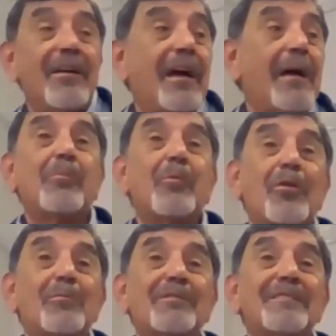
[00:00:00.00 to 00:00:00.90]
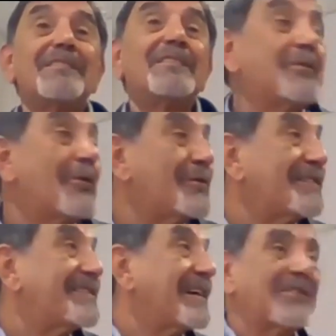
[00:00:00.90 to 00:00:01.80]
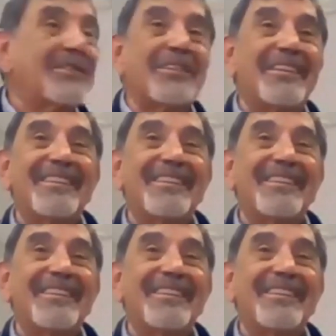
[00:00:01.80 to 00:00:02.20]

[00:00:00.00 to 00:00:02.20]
employment in the service sector.